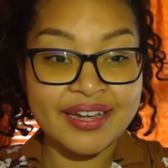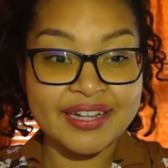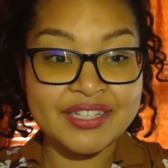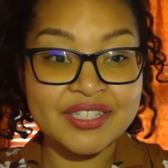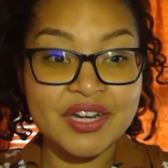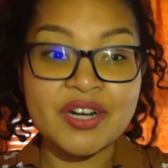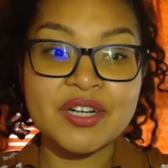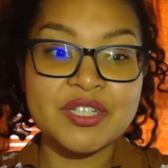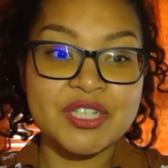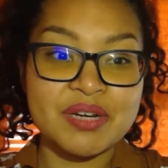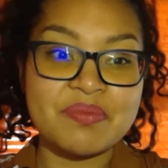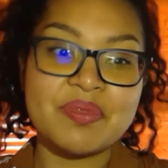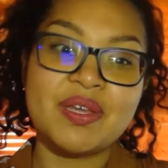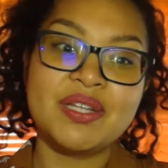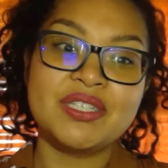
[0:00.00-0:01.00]
not a cheap
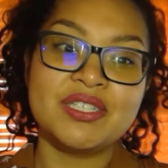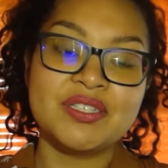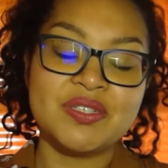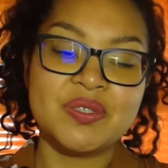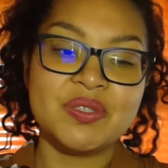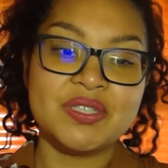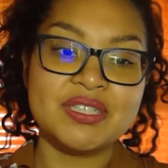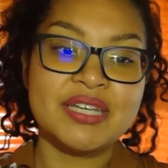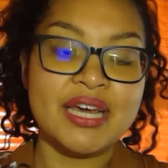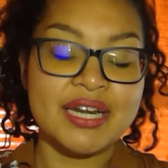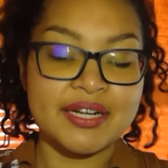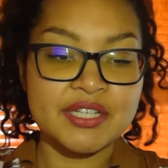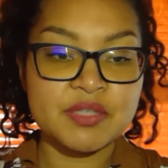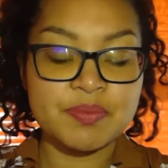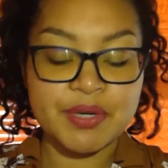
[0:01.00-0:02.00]
thing to get
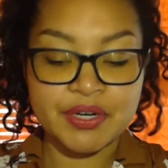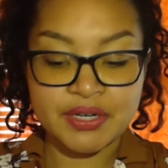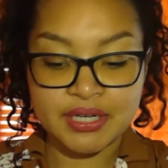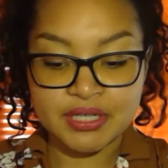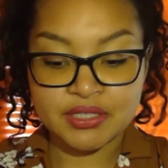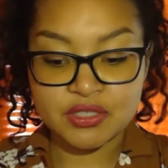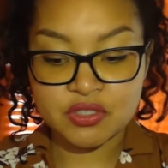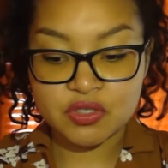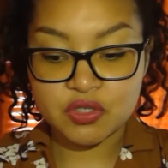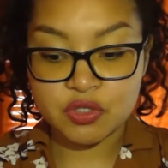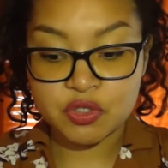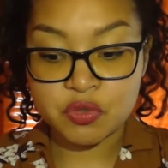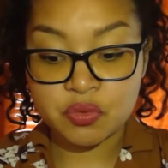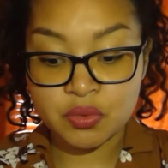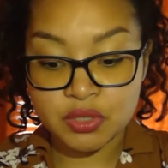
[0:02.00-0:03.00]
experience, so
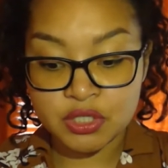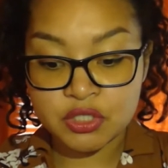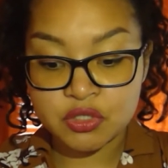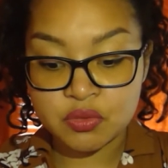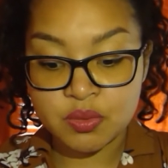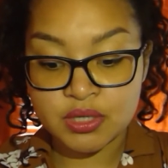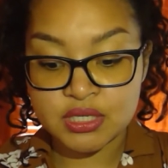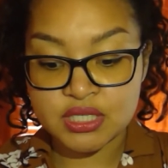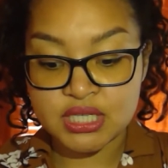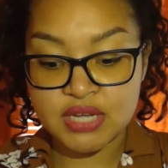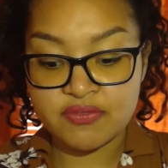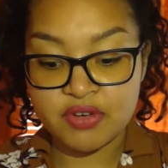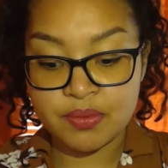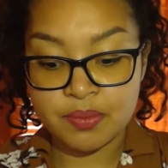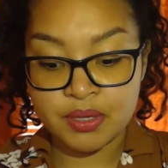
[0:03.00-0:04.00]
you really do want to
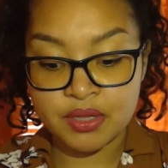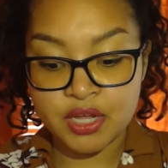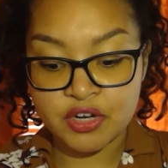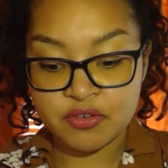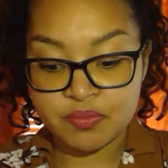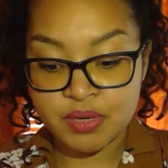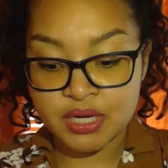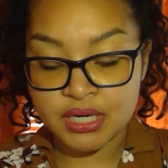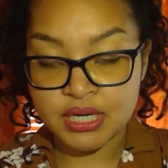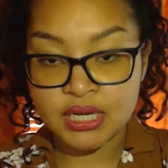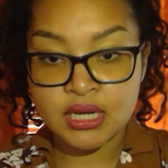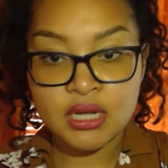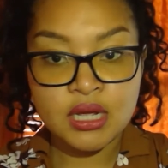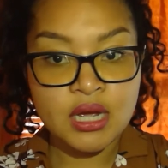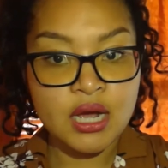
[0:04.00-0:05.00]
save up a lot of money.
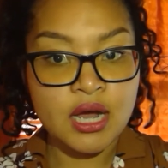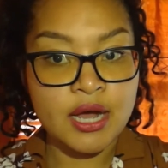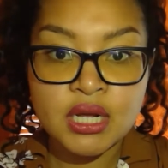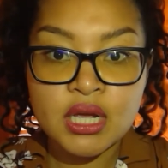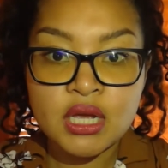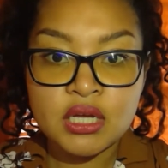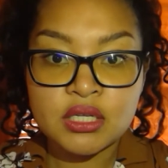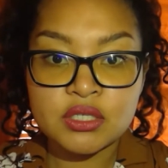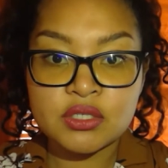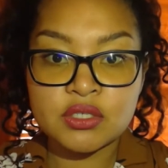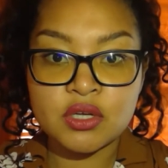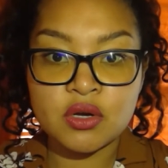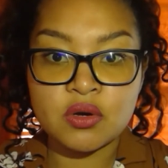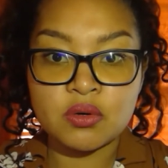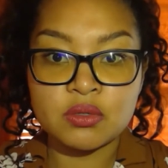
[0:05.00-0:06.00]

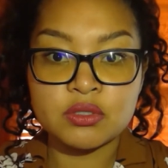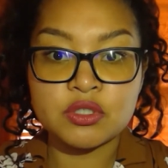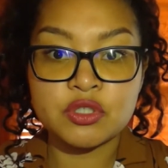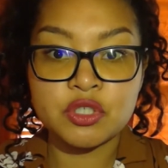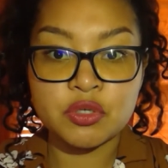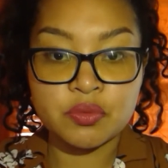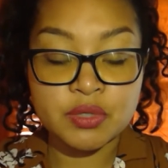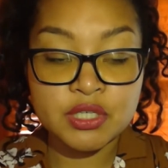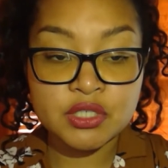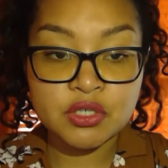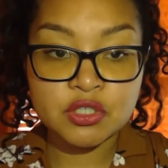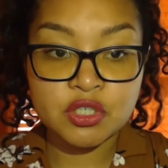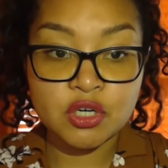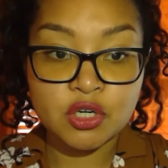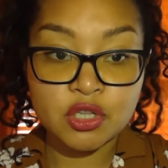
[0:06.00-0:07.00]
So do your
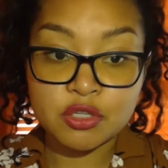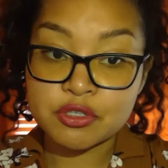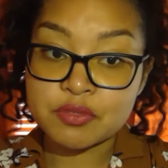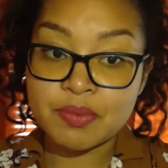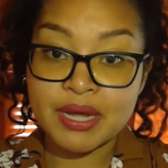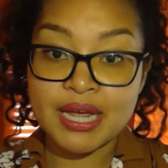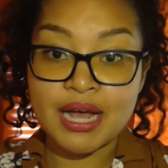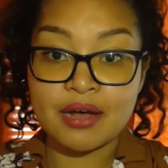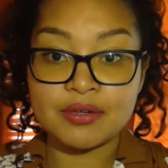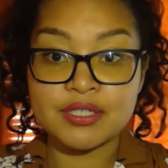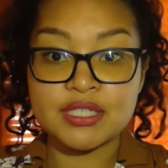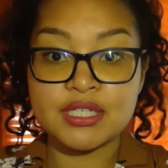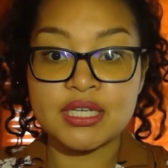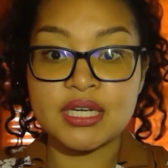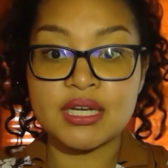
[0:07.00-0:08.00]
research on close by
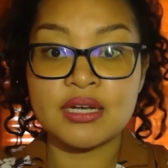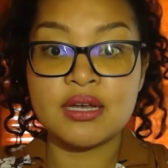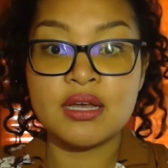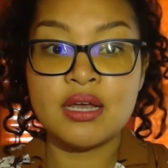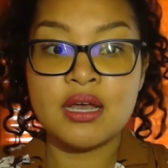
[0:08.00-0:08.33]
housing